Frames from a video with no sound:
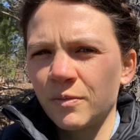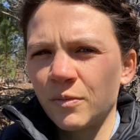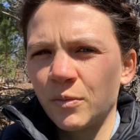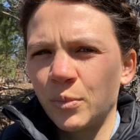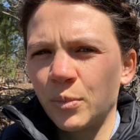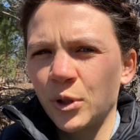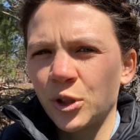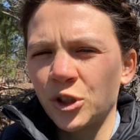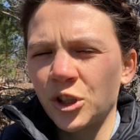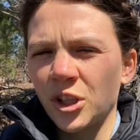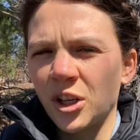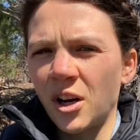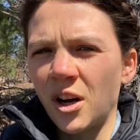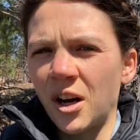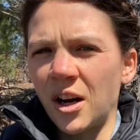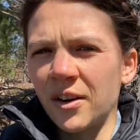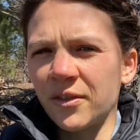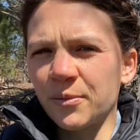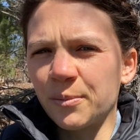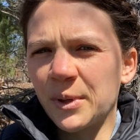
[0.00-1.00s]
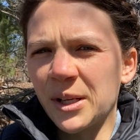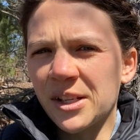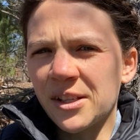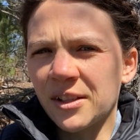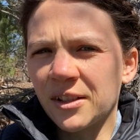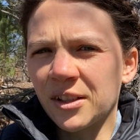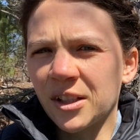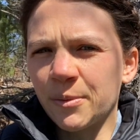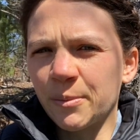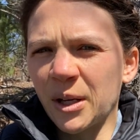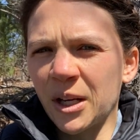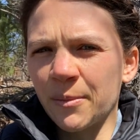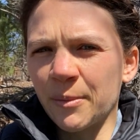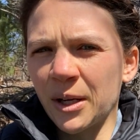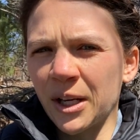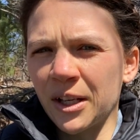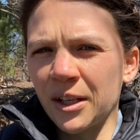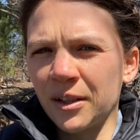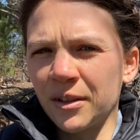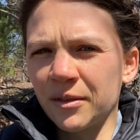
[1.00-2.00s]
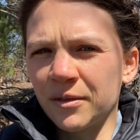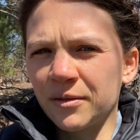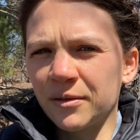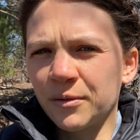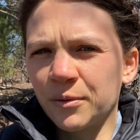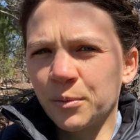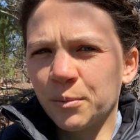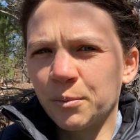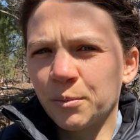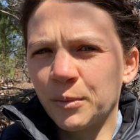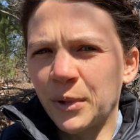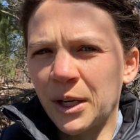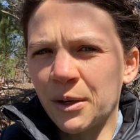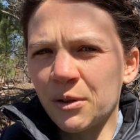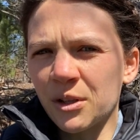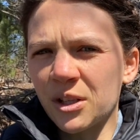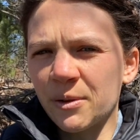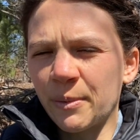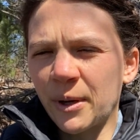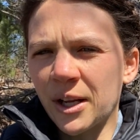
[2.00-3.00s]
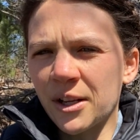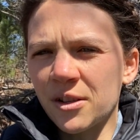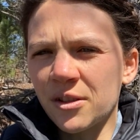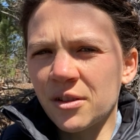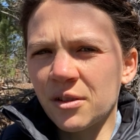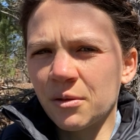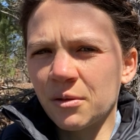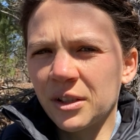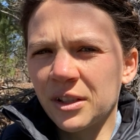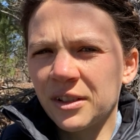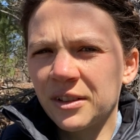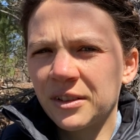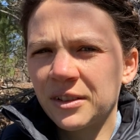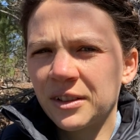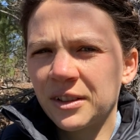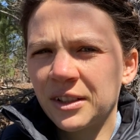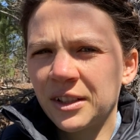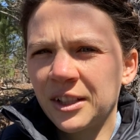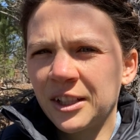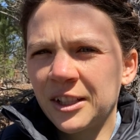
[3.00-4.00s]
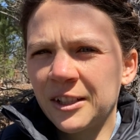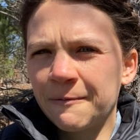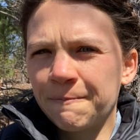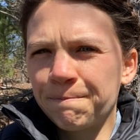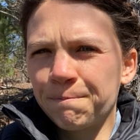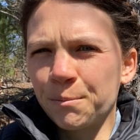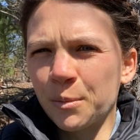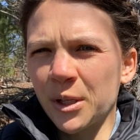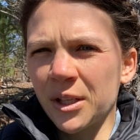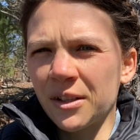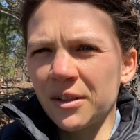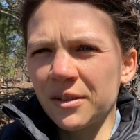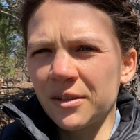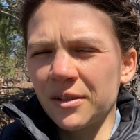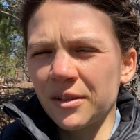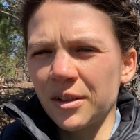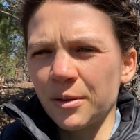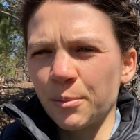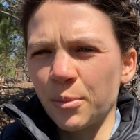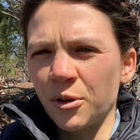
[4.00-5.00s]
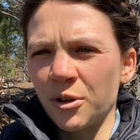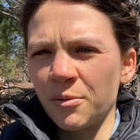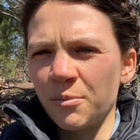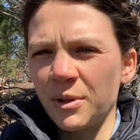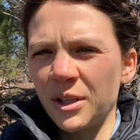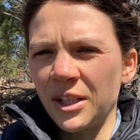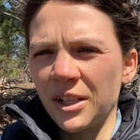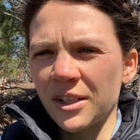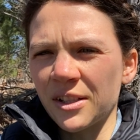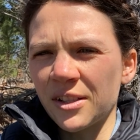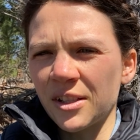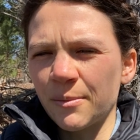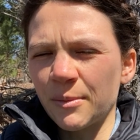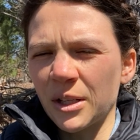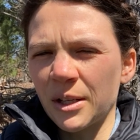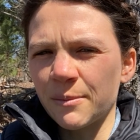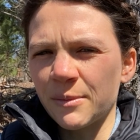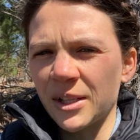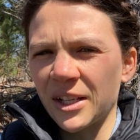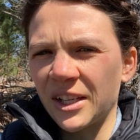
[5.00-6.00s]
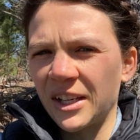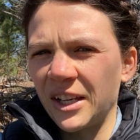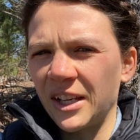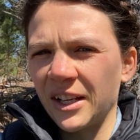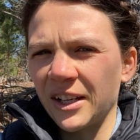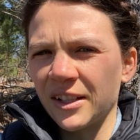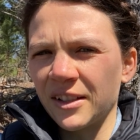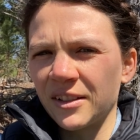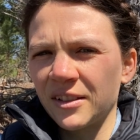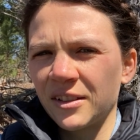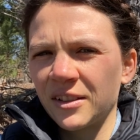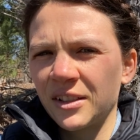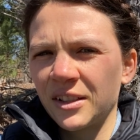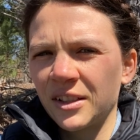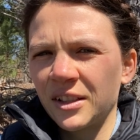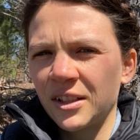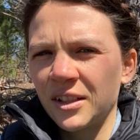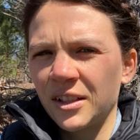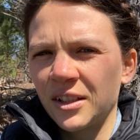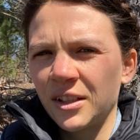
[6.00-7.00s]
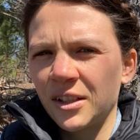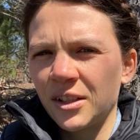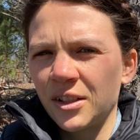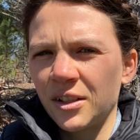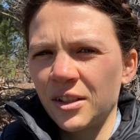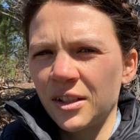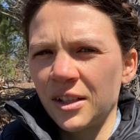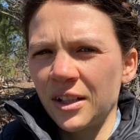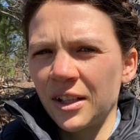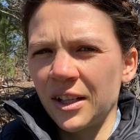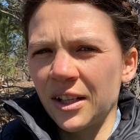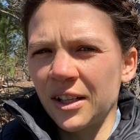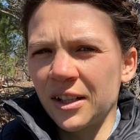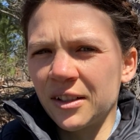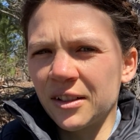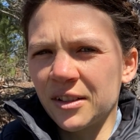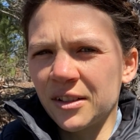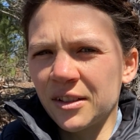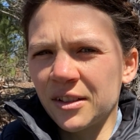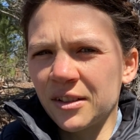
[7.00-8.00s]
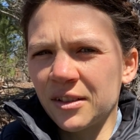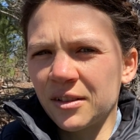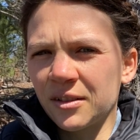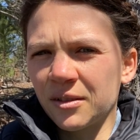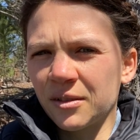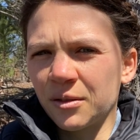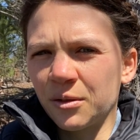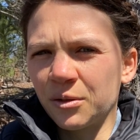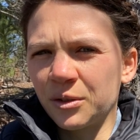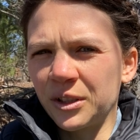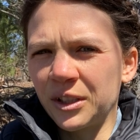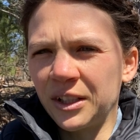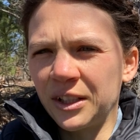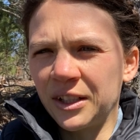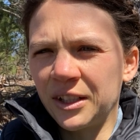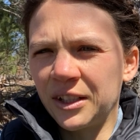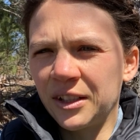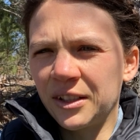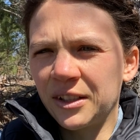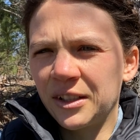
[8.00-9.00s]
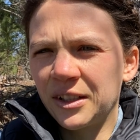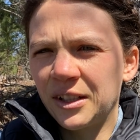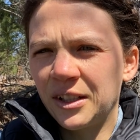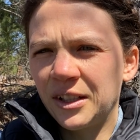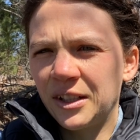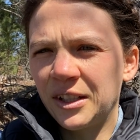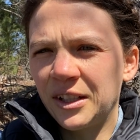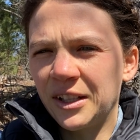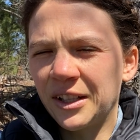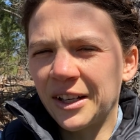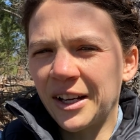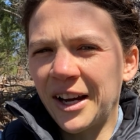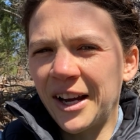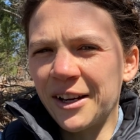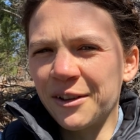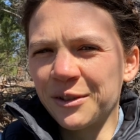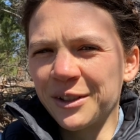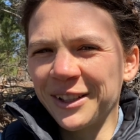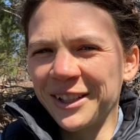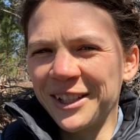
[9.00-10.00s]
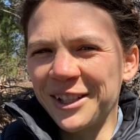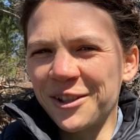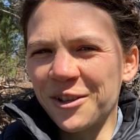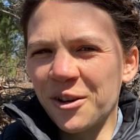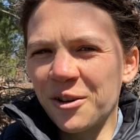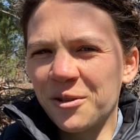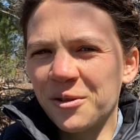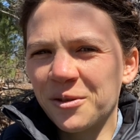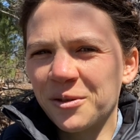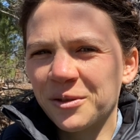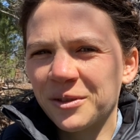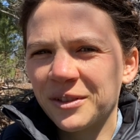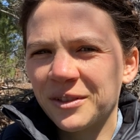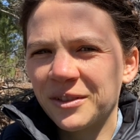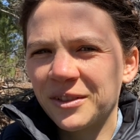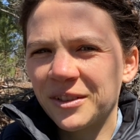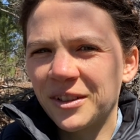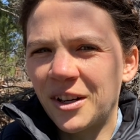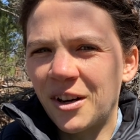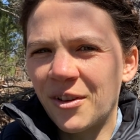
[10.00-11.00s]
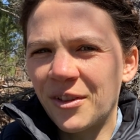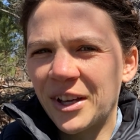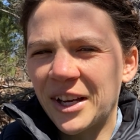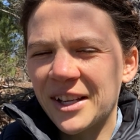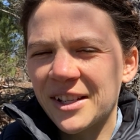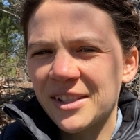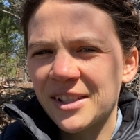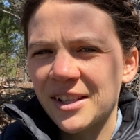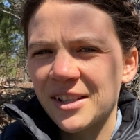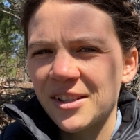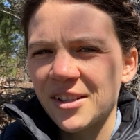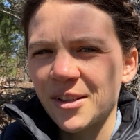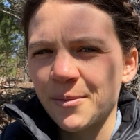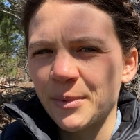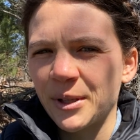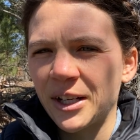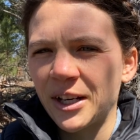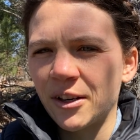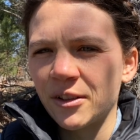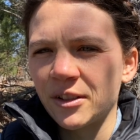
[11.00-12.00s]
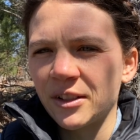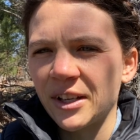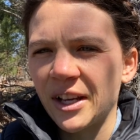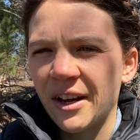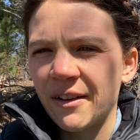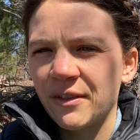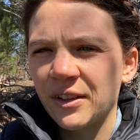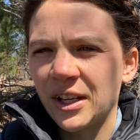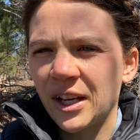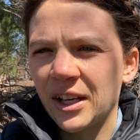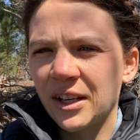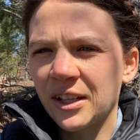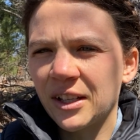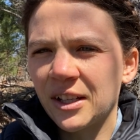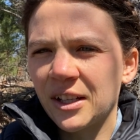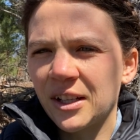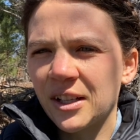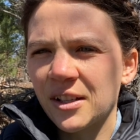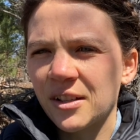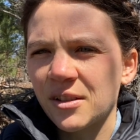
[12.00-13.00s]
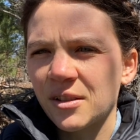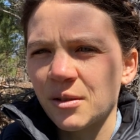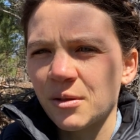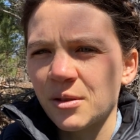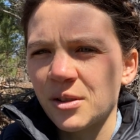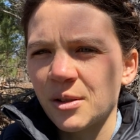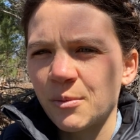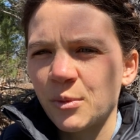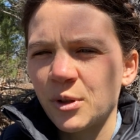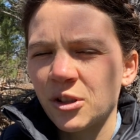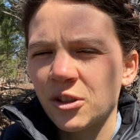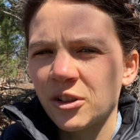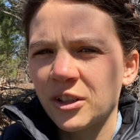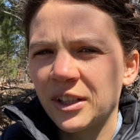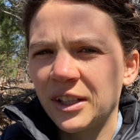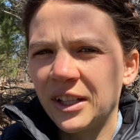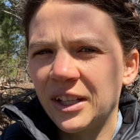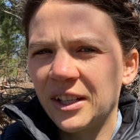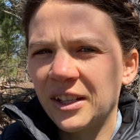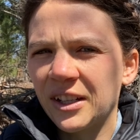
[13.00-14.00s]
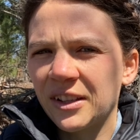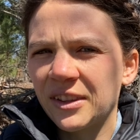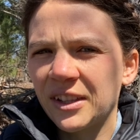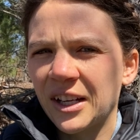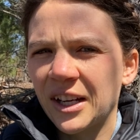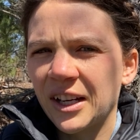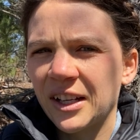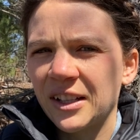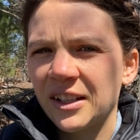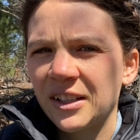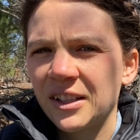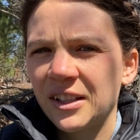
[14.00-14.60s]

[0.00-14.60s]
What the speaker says: push it off basically by my response to it. But the point being is sometimes I can, and only he and I really know all that system and how to navigate it. And so someone looking in at that,